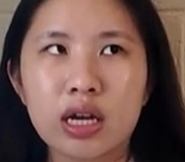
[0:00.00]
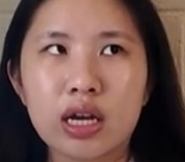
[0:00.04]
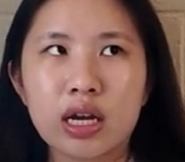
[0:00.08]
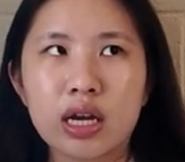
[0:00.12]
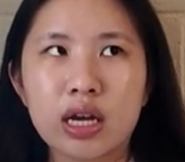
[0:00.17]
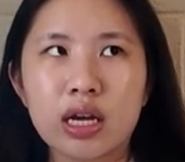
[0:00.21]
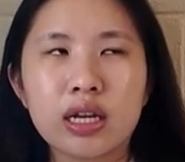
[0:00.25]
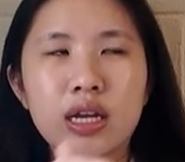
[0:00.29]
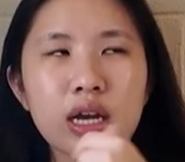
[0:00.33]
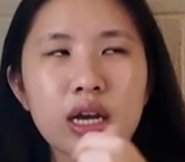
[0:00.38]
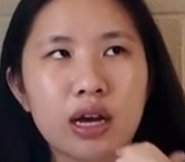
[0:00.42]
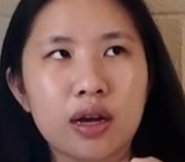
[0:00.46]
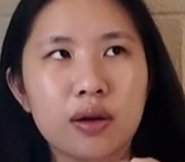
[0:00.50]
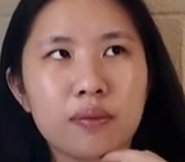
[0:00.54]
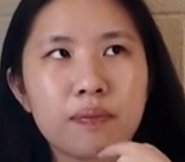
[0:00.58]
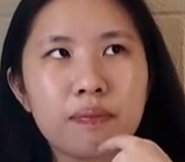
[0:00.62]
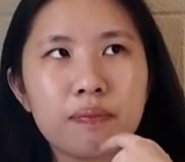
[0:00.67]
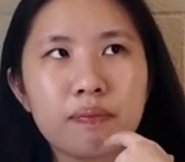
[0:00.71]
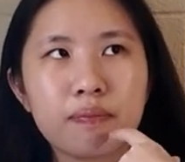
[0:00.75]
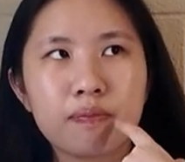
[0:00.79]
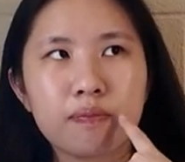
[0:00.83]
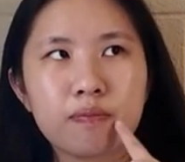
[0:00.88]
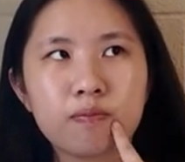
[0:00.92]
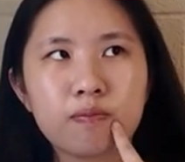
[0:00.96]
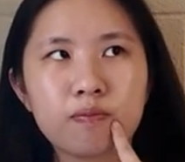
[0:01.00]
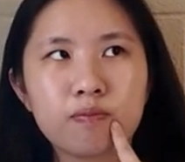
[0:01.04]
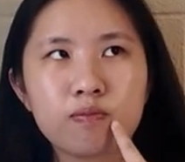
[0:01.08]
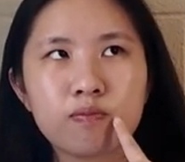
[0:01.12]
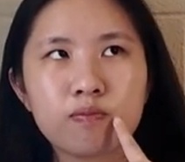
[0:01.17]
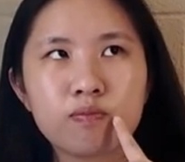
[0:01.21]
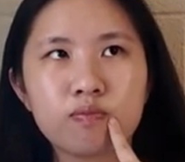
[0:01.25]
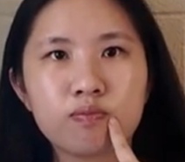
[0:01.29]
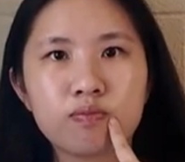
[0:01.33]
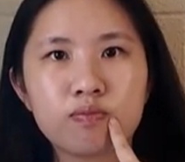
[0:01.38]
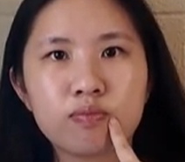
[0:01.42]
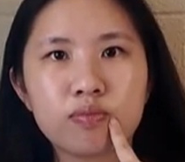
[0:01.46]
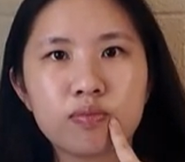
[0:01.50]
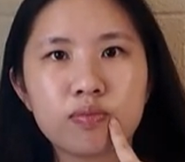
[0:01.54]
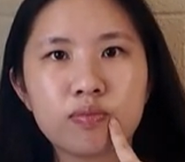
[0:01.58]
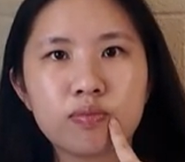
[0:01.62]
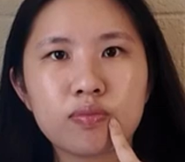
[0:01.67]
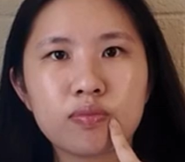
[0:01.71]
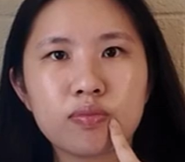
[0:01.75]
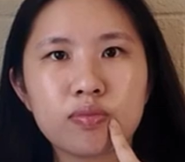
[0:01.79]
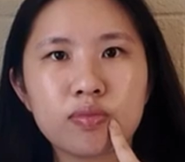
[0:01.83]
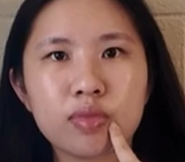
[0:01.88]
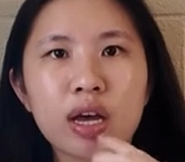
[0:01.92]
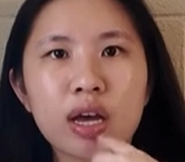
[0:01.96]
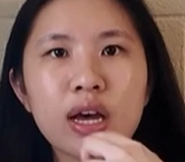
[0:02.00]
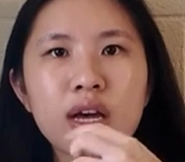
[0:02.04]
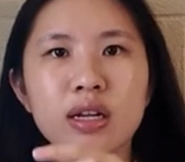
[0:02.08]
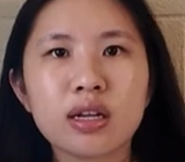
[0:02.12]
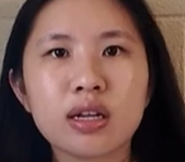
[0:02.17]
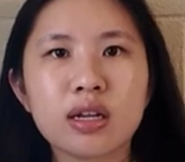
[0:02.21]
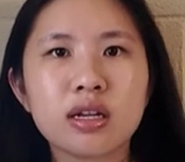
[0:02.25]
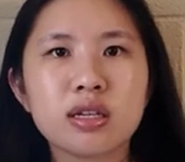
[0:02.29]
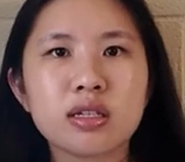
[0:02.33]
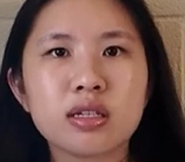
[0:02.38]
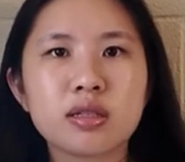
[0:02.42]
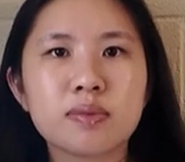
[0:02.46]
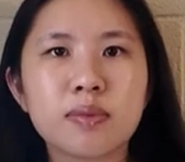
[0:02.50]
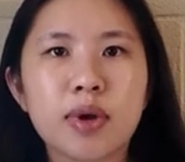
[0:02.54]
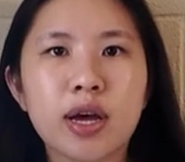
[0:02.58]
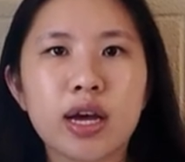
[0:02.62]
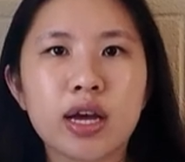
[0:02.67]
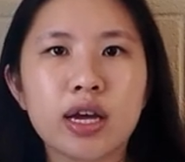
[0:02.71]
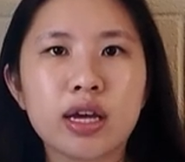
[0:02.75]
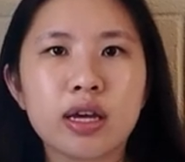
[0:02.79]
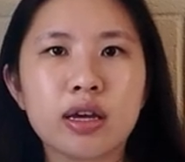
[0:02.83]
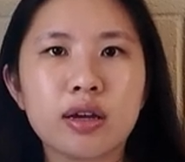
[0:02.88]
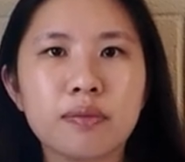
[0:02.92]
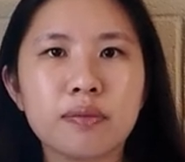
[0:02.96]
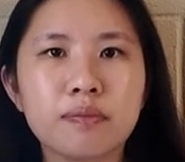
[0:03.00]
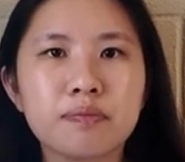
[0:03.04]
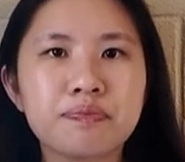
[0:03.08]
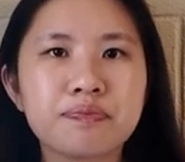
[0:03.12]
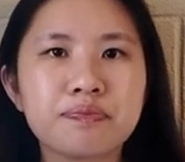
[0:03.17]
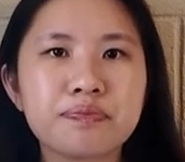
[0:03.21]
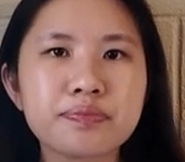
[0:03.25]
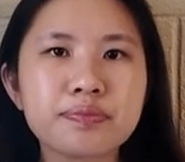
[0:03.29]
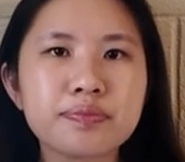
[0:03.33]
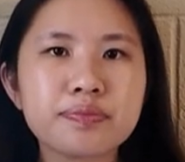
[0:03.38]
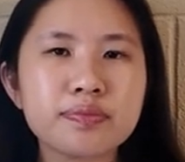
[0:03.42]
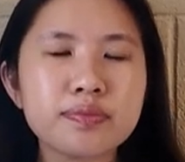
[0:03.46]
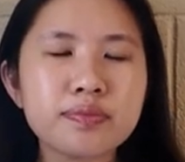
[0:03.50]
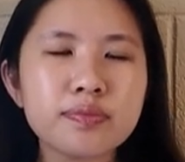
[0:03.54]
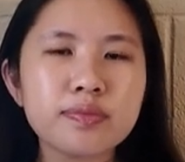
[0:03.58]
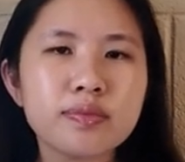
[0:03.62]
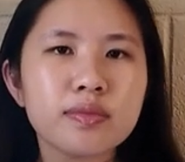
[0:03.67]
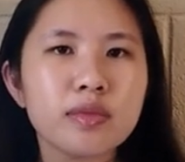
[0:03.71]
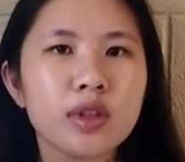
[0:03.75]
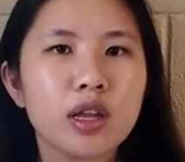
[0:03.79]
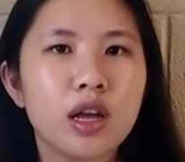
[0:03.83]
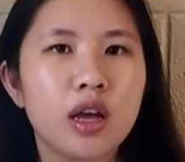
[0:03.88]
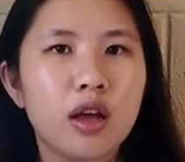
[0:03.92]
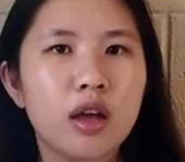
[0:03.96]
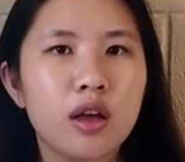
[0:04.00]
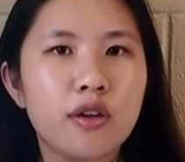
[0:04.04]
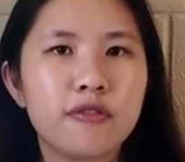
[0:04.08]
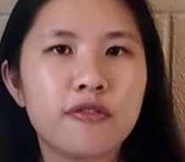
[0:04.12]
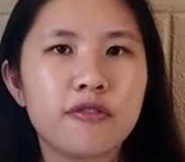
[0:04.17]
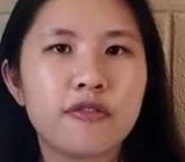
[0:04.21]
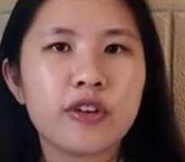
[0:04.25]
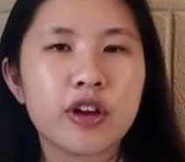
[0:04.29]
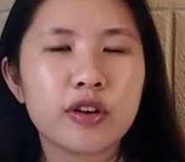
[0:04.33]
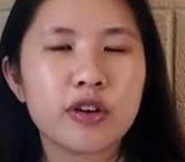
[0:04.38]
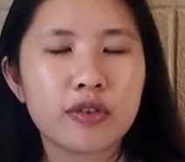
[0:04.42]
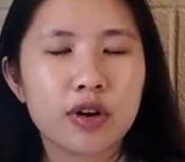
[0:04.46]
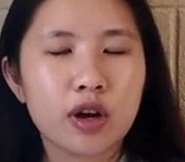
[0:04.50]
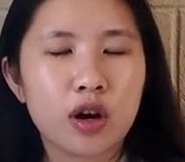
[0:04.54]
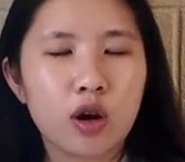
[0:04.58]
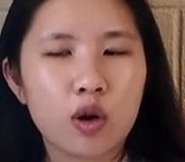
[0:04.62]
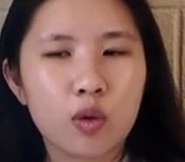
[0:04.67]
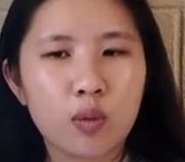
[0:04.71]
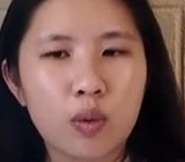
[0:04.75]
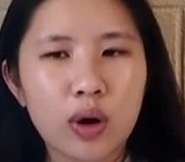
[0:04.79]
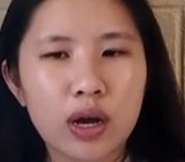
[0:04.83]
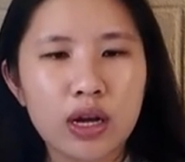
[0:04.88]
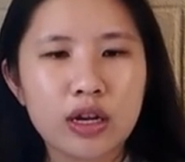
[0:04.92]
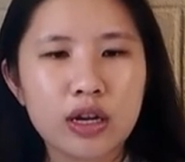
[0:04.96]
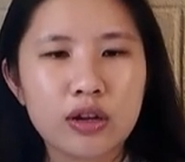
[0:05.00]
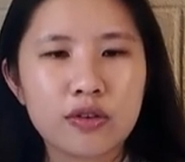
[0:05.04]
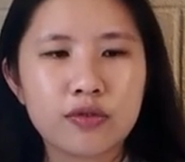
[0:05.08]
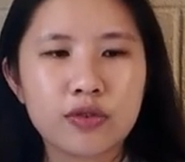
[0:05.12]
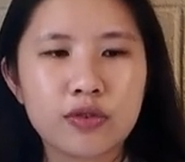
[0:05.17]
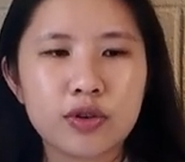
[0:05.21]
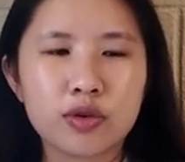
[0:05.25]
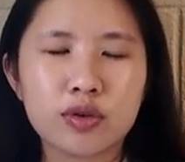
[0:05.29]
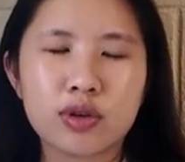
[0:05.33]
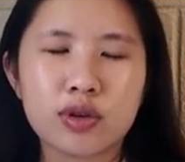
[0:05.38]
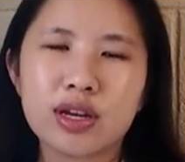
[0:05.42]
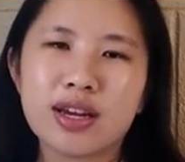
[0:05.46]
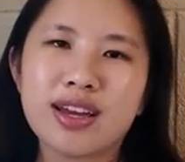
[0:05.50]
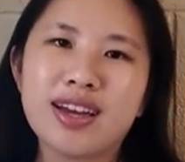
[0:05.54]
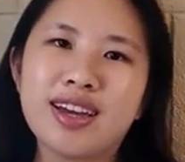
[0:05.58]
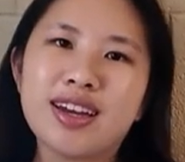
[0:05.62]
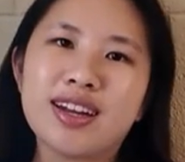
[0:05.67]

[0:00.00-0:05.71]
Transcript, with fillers: And yeah, that is my favorite Hawaiian food.